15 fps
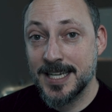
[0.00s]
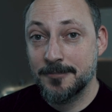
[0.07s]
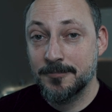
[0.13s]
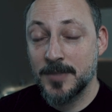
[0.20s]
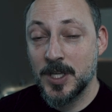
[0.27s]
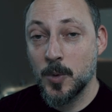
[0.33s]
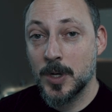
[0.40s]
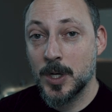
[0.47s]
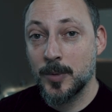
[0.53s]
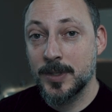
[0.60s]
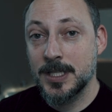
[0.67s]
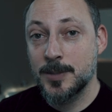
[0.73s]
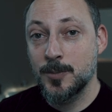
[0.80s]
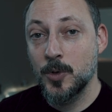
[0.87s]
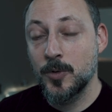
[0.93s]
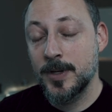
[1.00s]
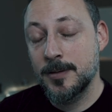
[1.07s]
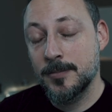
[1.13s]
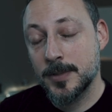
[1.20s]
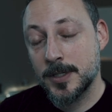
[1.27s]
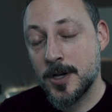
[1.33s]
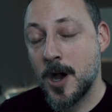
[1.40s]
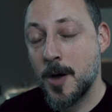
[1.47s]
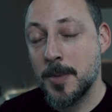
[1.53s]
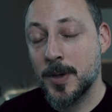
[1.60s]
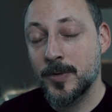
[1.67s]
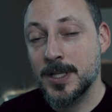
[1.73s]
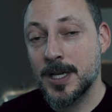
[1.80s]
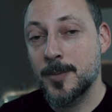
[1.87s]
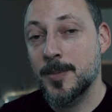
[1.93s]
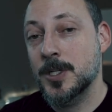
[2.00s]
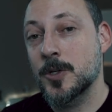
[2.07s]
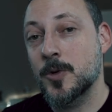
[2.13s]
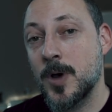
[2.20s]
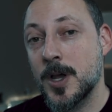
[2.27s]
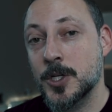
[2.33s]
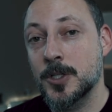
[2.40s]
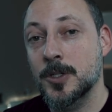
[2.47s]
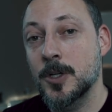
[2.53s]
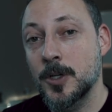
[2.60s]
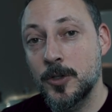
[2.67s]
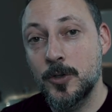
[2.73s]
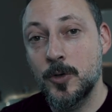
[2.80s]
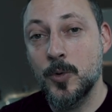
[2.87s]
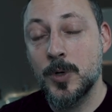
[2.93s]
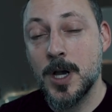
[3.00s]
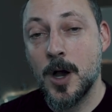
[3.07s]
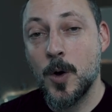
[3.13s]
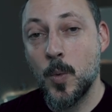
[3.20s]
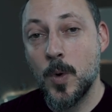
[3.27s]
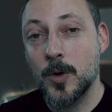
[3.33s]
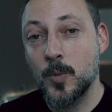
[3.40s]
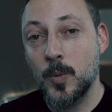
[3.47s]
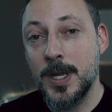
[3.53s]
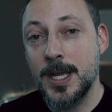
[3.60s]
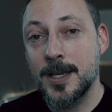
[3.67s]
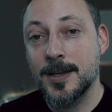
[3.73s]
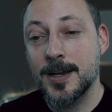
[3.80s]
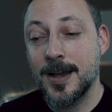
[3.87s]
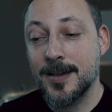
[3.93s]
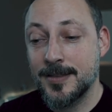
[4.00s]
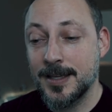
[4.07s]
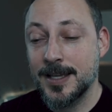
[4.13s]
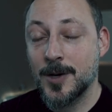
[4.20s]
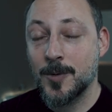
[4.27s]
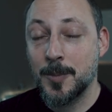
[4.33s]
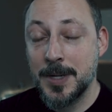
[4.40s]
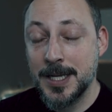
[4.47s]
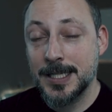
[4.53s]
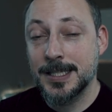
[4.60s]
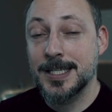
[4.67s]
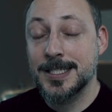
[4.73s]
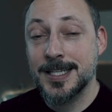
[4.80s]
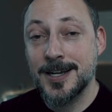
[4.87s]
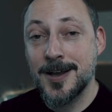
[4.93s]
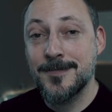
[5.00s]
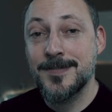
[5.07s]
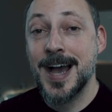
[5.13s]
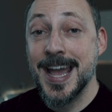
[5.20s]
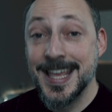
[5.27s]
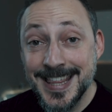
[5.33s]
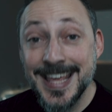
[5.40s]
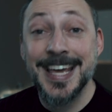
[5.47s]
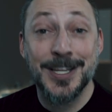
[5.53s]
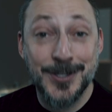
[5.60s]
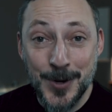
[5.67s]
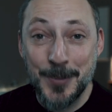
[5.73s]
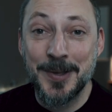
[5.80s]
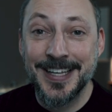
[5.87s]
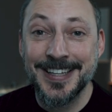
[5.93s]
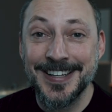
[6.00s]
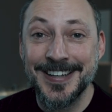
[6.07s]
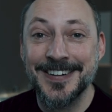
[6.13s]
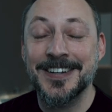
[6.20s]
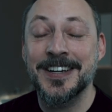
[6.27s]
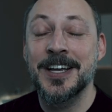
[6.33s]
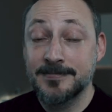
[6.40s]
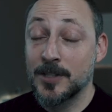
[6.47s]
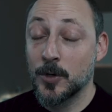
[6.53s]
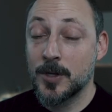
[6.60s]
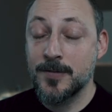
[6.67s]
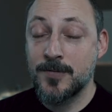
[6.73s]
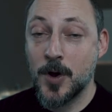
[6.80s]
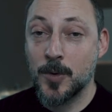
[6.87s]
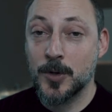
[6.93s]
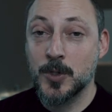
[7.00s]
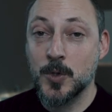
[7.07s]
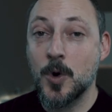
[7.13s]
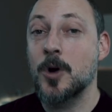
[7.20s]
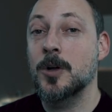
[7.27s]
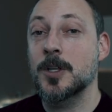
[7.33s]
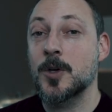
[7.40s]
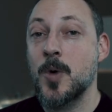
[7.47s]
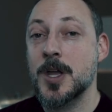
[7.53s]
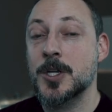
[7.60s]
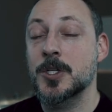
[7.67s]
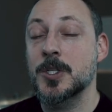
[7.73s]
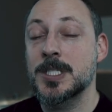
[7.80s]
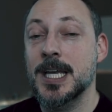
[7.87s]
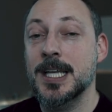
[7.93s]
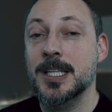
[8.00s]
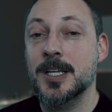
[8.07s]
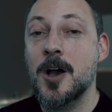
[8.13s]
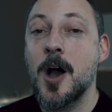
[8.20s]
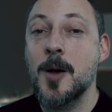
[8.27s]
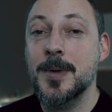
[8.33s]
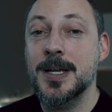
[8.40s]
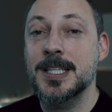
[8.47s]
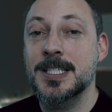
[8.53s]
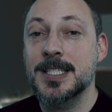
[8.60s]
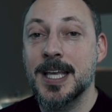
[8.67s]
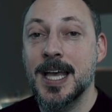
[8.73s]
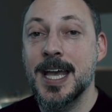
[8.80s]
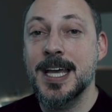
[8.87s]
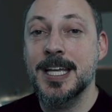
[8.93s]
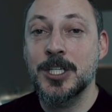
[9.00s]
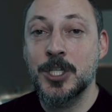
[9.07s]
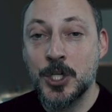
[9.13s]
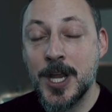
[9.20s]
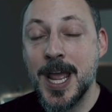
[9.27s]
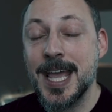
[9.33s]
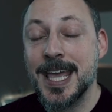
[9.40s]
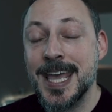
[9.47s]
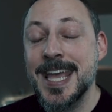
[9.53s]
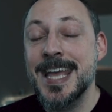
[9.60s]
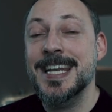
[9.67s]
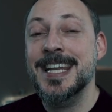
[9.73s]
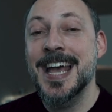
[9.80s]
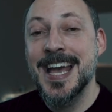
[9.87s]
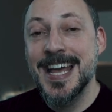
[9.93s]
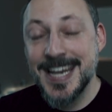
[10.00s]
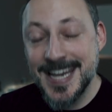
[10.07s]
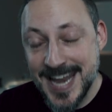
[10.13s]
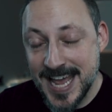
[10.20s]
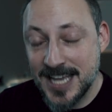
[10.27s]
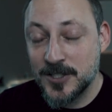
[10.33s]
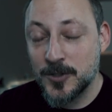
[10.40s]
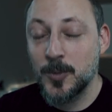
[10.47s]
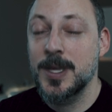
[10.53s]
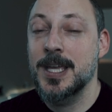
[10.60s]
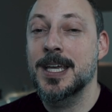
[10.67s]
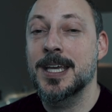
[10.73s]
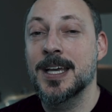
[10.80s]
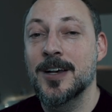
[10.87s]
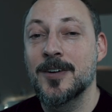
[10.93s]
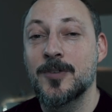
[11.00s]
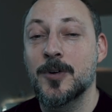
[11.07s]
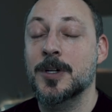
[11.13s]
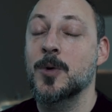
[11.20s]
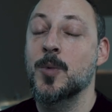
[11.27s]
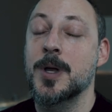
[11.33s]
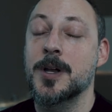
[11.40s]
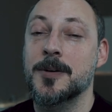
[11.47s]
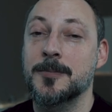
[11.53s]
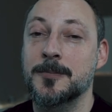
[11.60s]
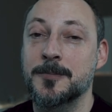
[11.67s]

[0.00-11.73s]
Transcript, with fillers: it. You want to win this movie? Comment with an animation question. You got one week. I think I repeated this enough. I think it should be clear. Looking forward to all the questions and the comments, and check in next week for the winner.